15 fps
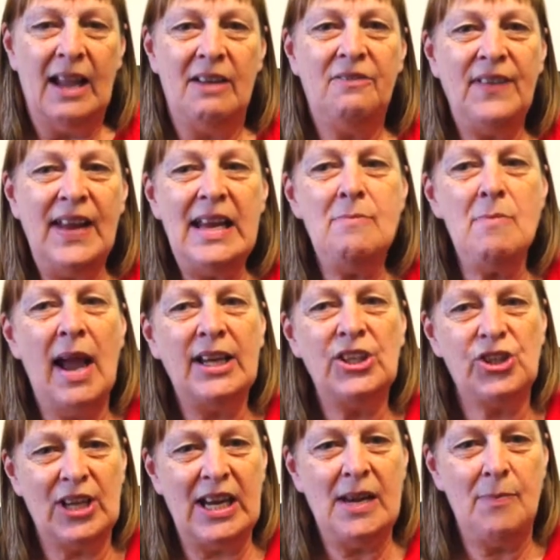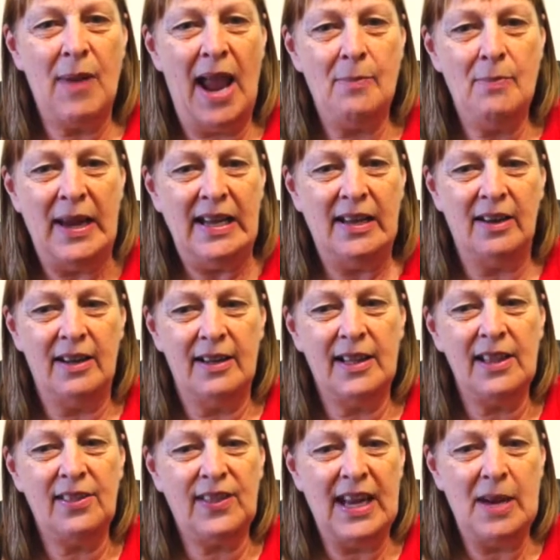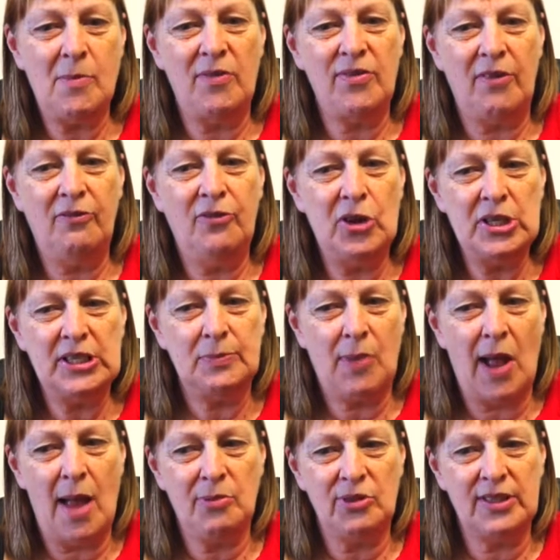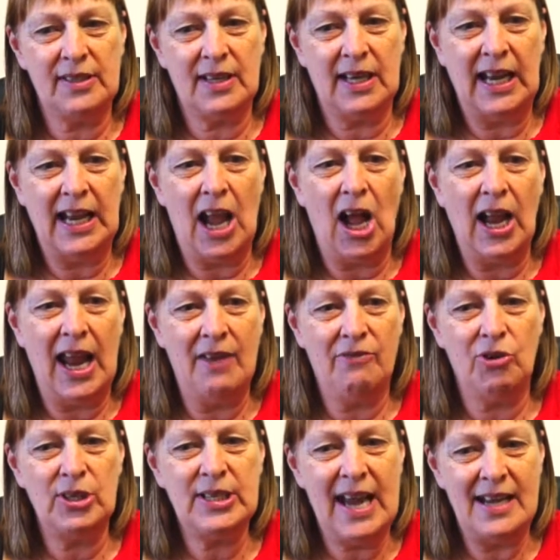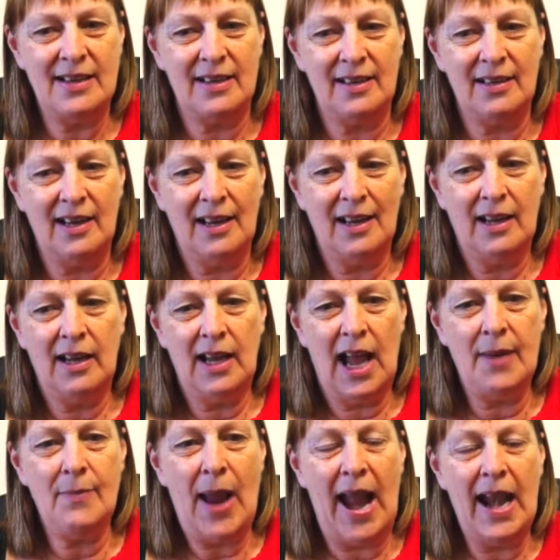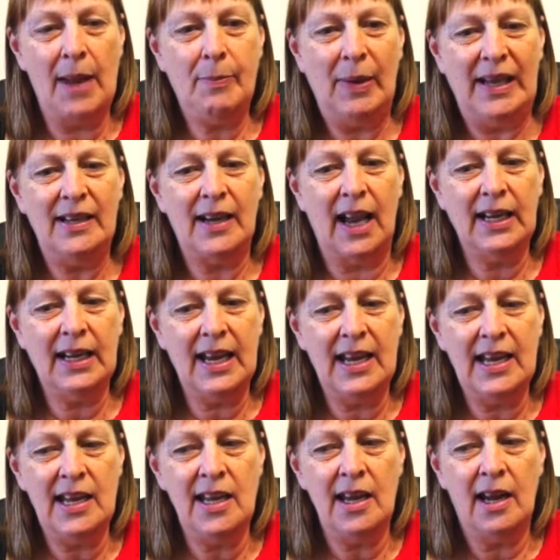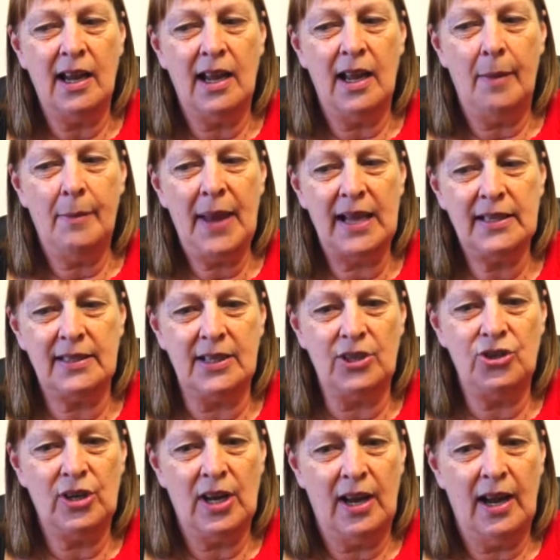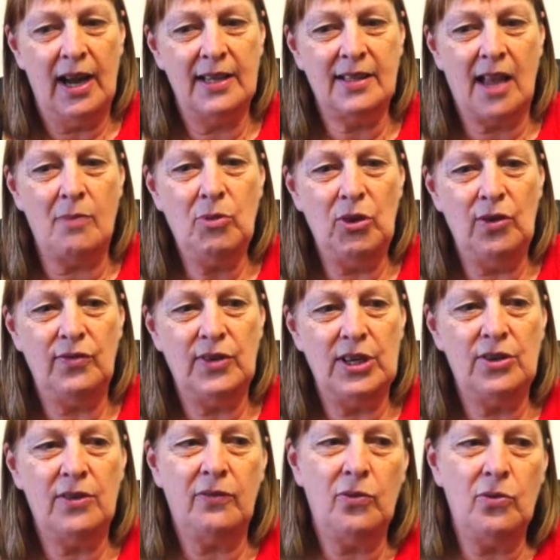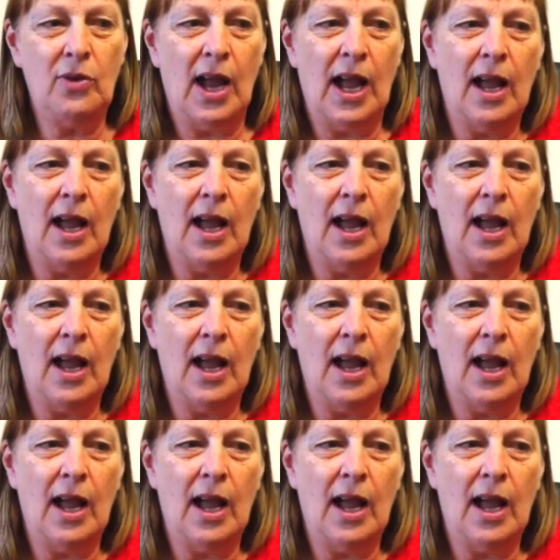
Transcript: Feed My Sheep had been the theme of the first Bible study I ever attended and had been a key passage as I moved into